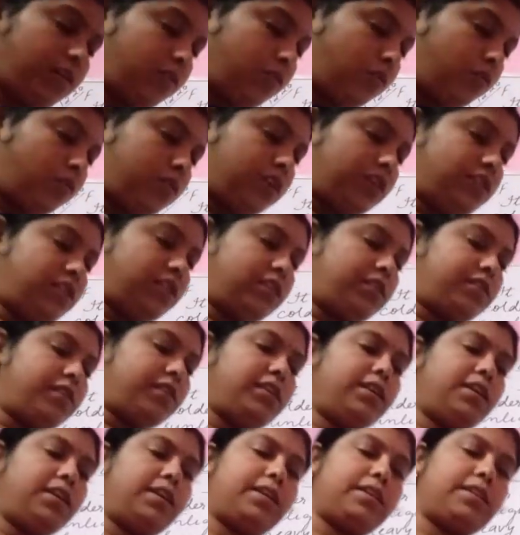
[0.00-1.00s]
Okay
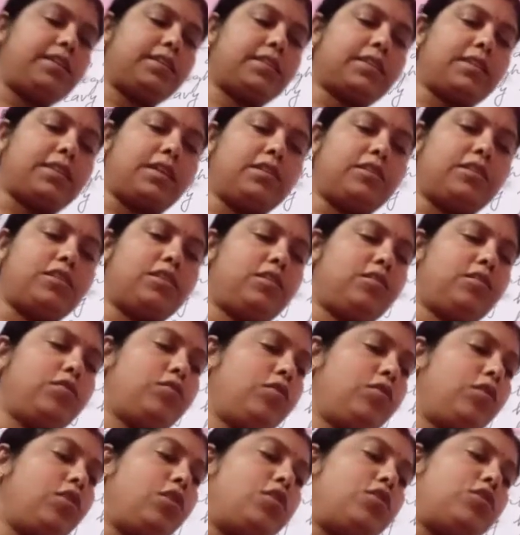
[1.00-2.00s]
children, let us continue.